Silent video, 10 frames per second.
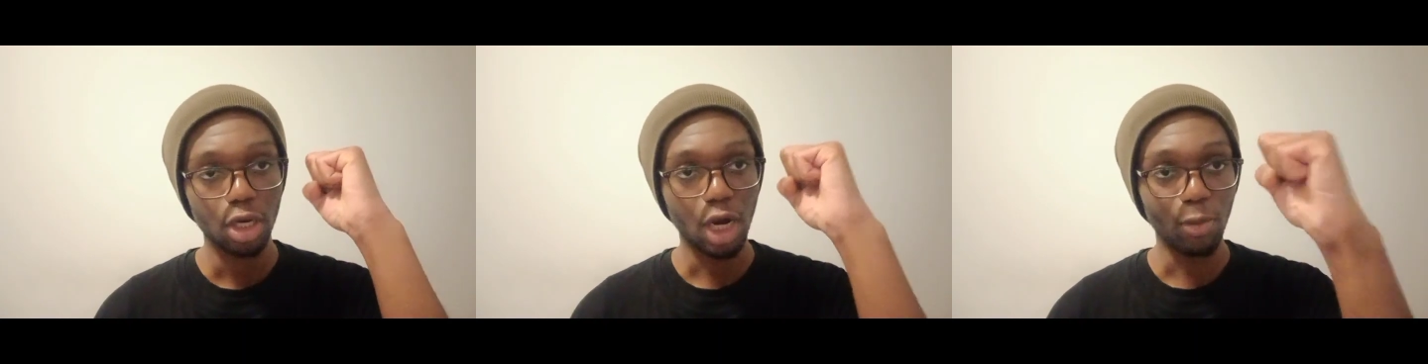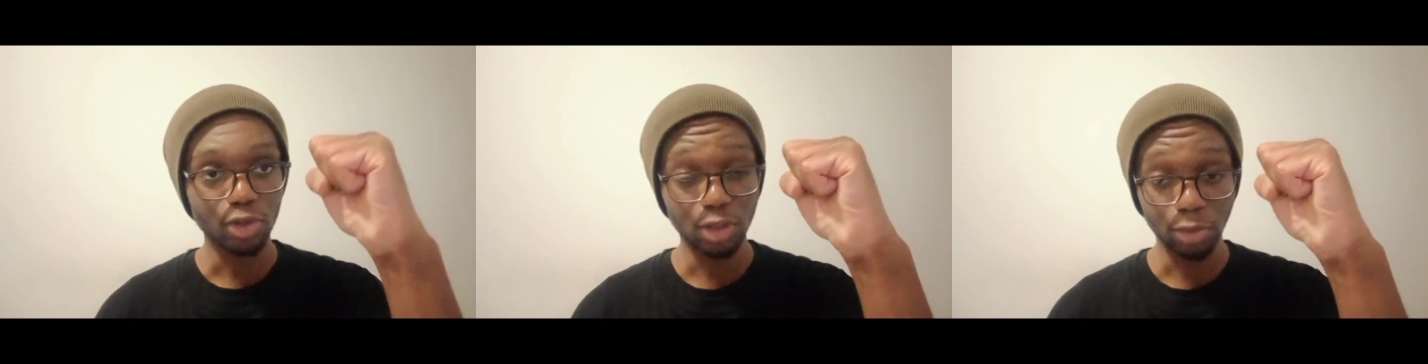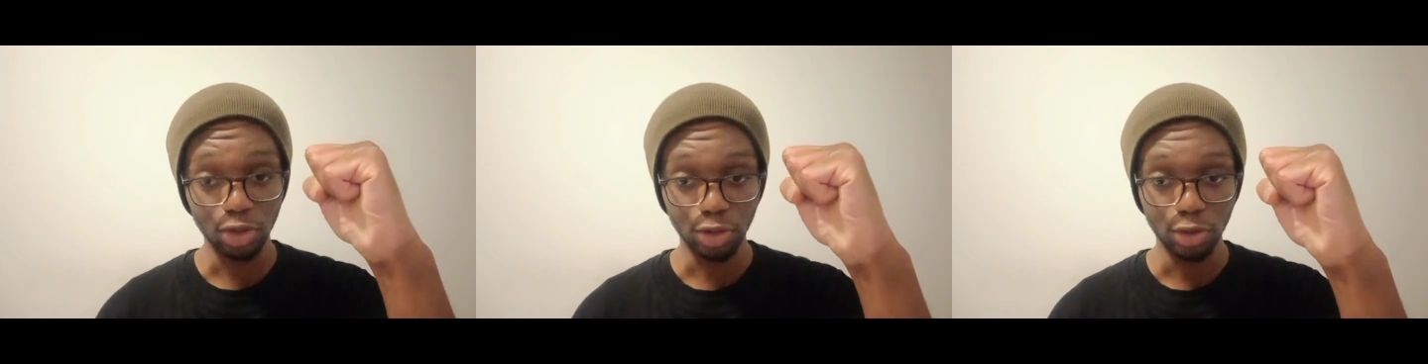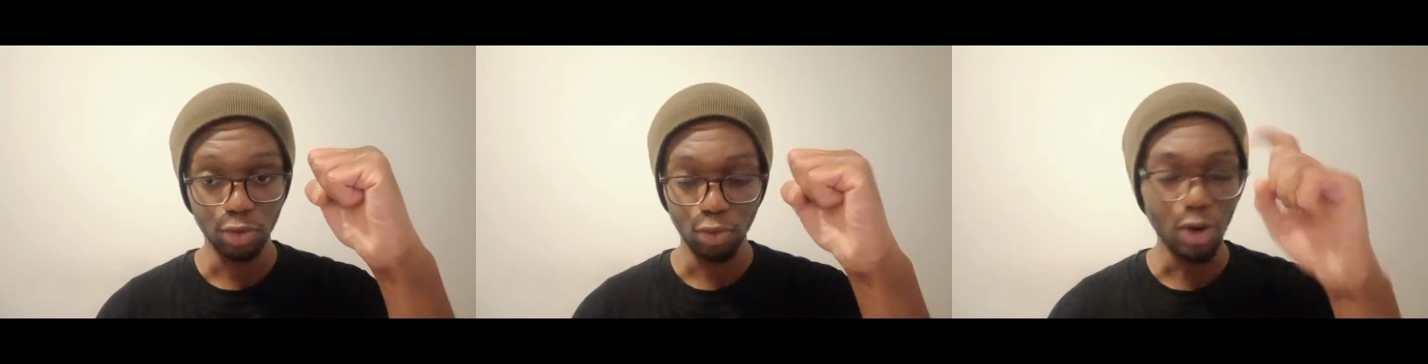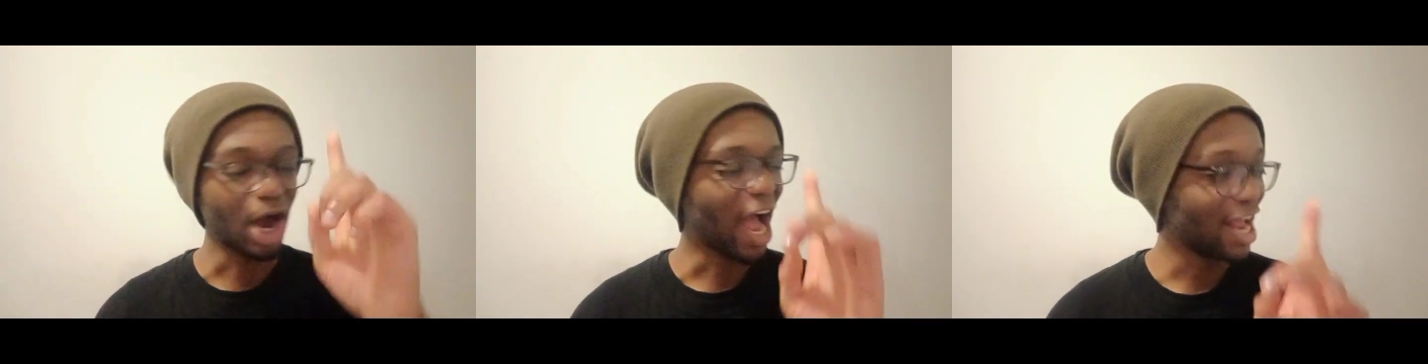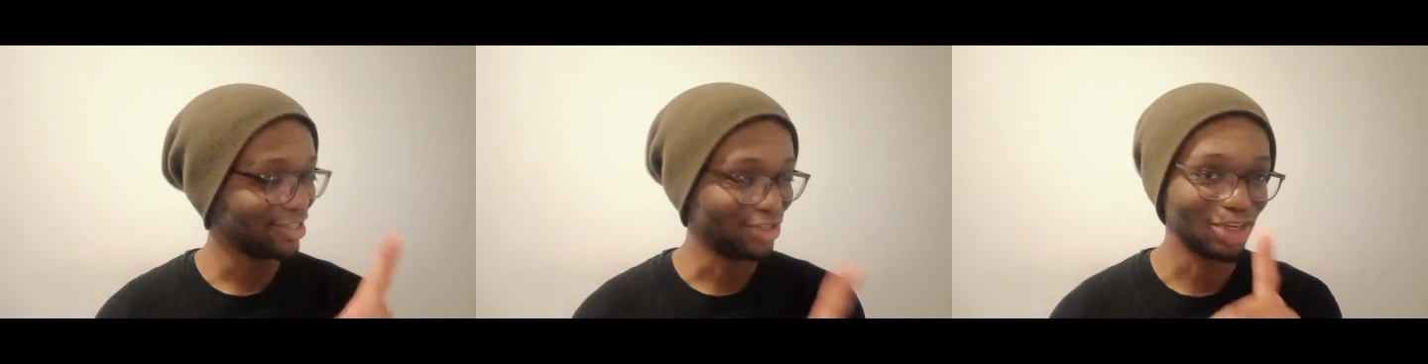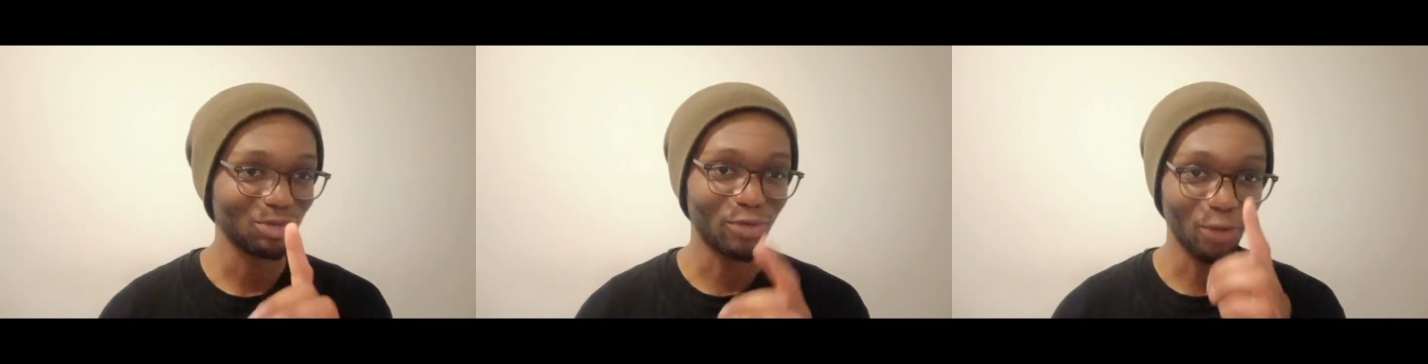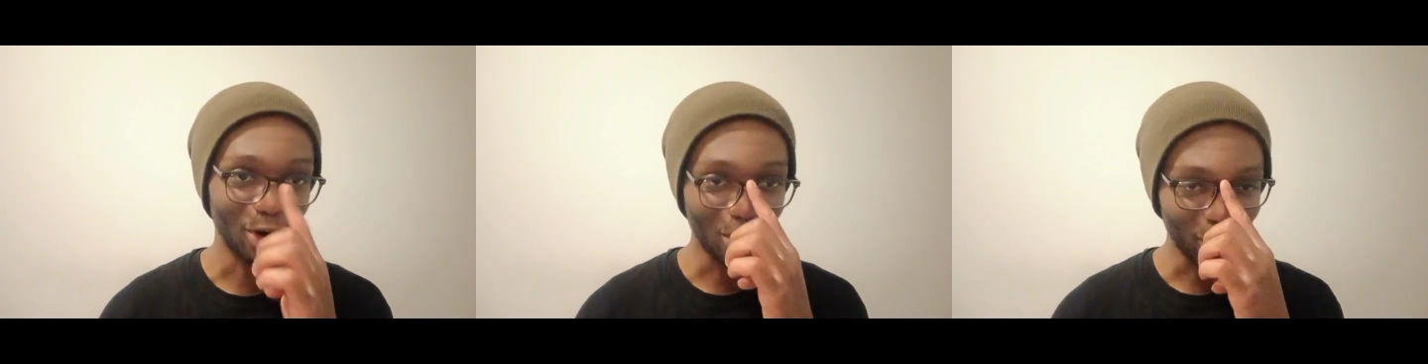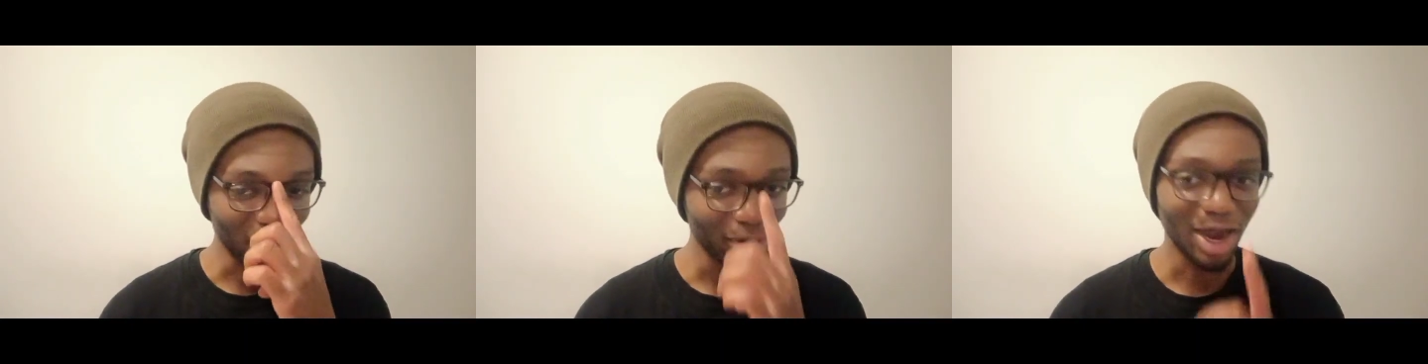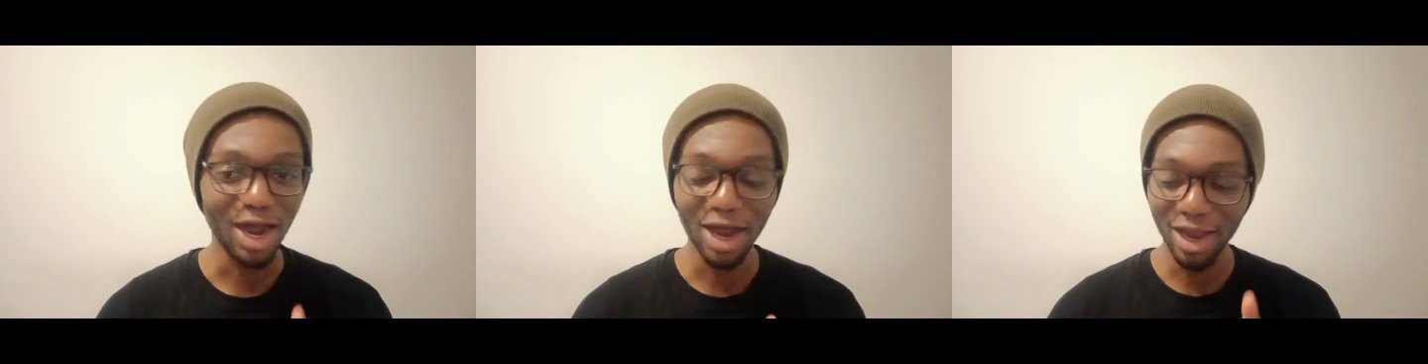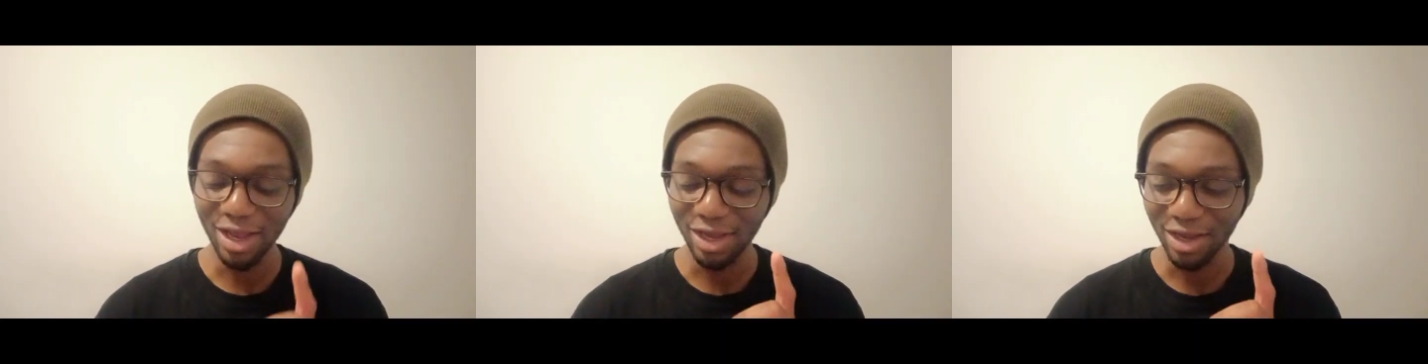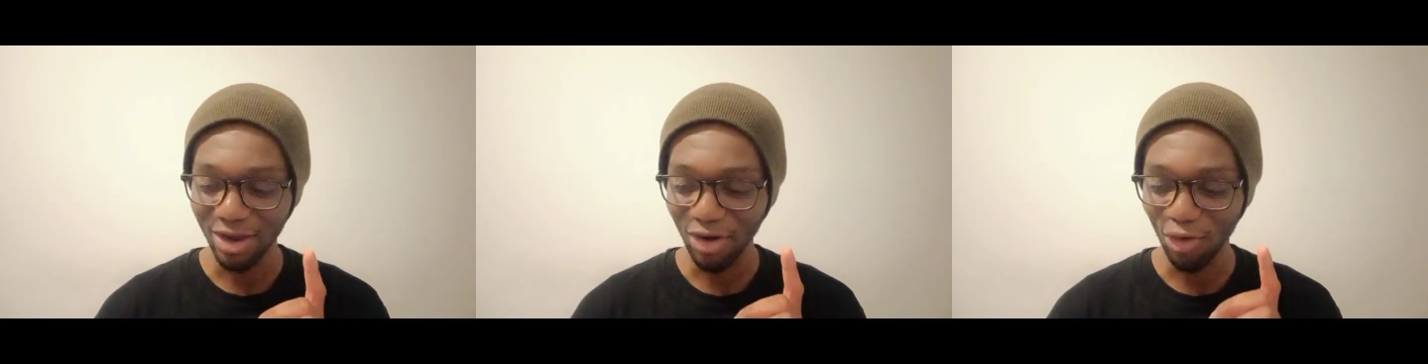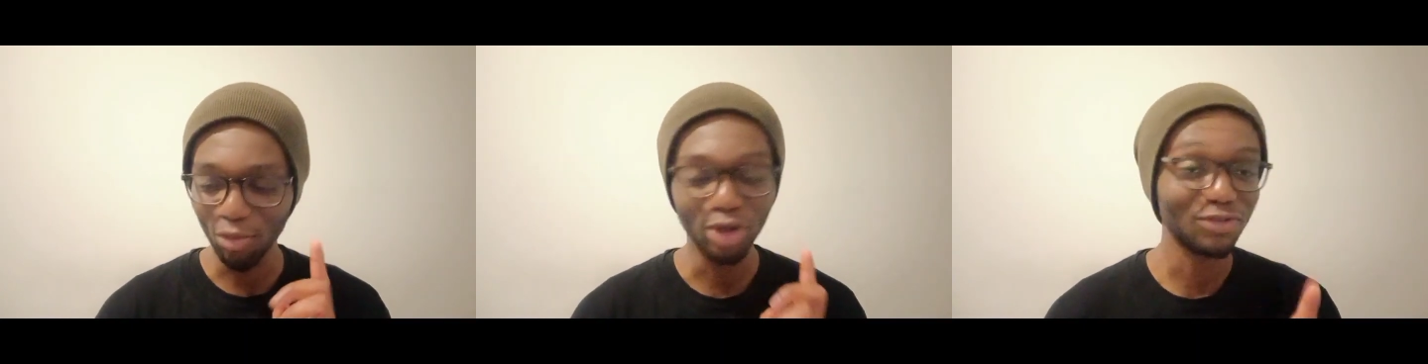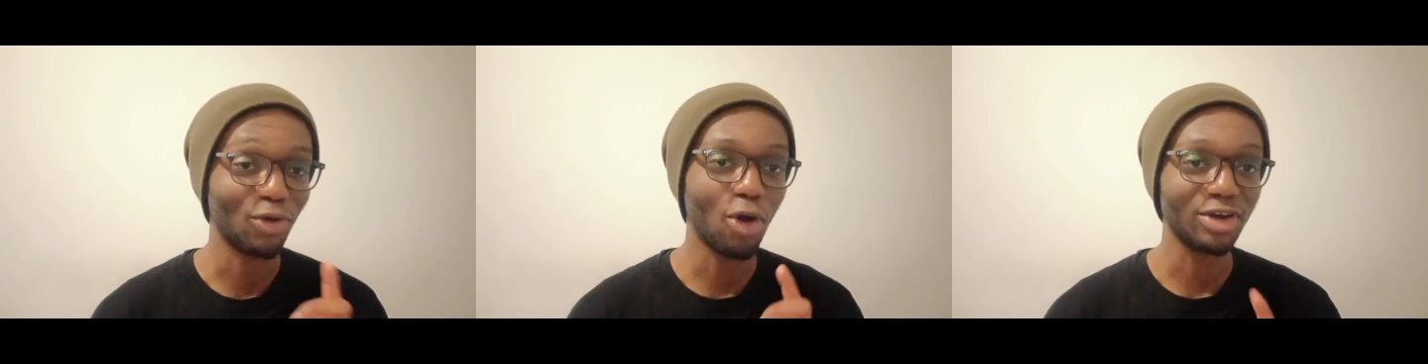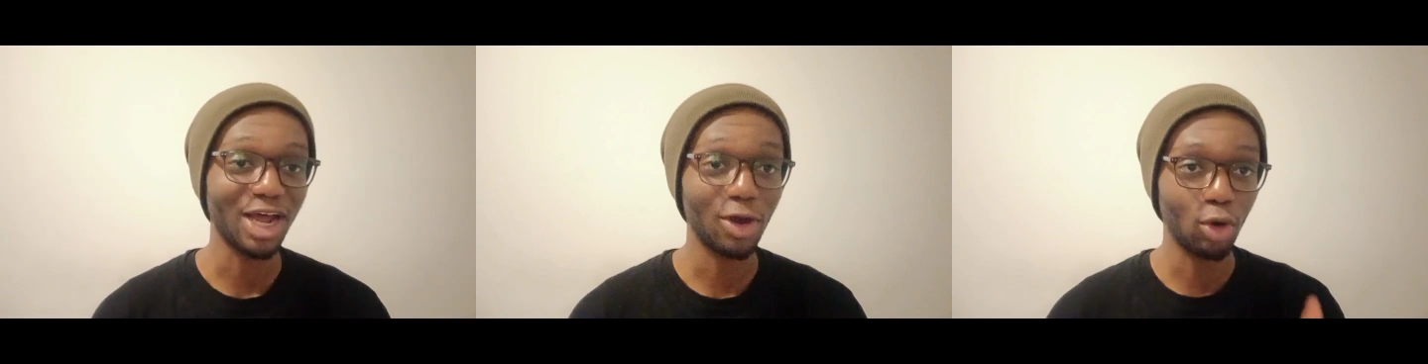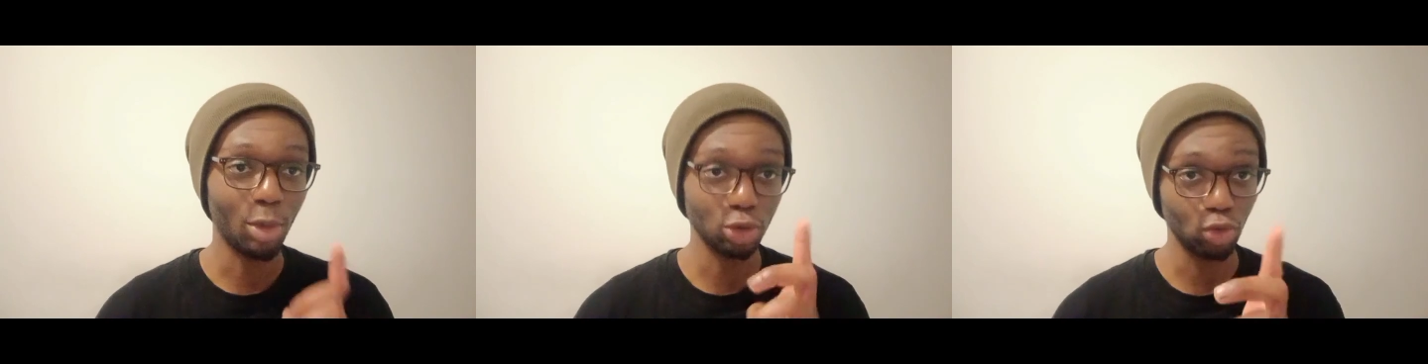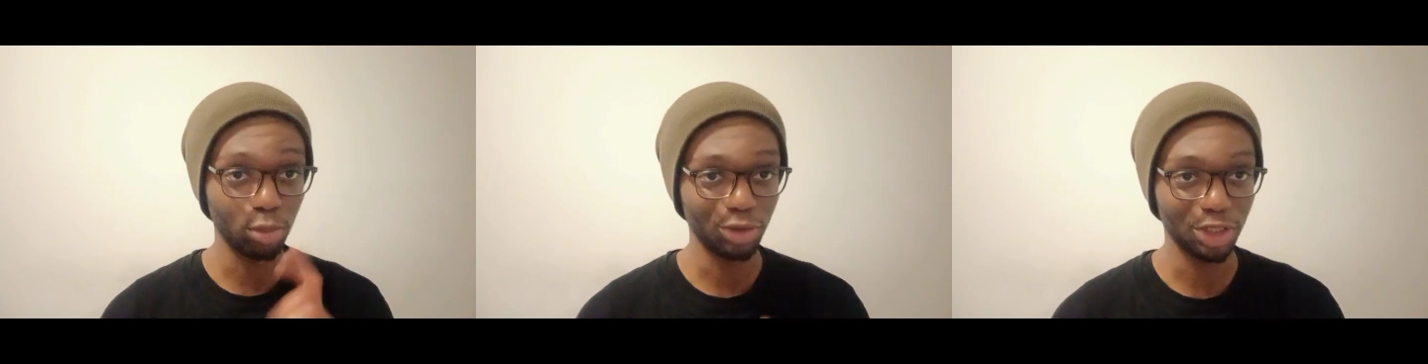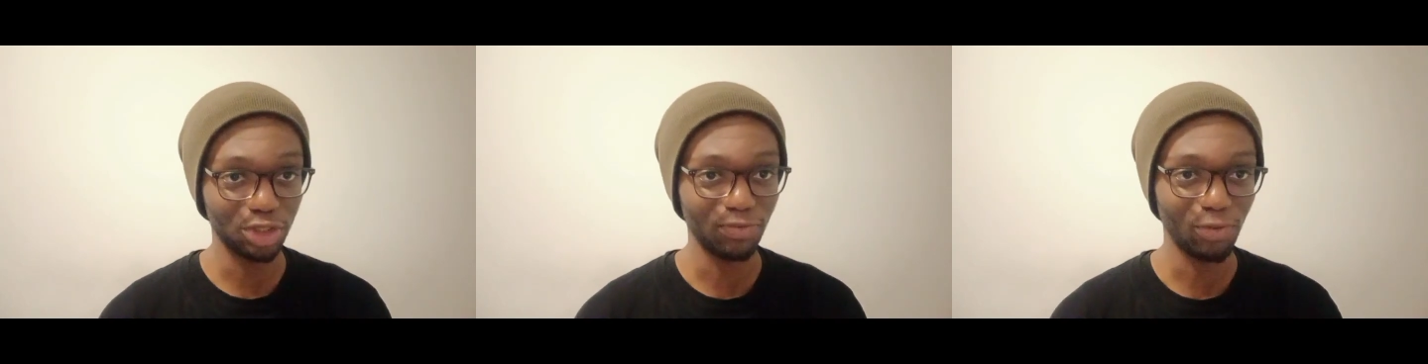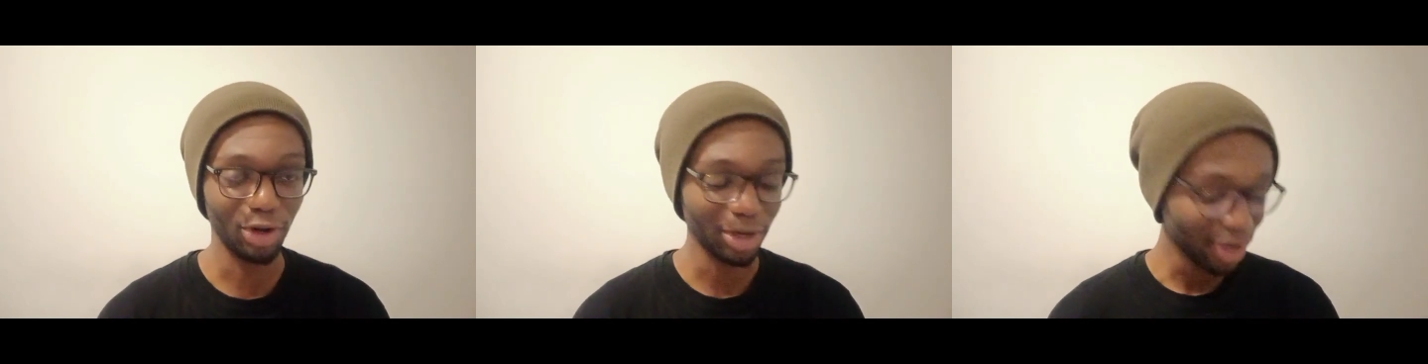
Come on, Thomas Tuchel. Actually, just before I go, I almost forgot that I got my score prediction right.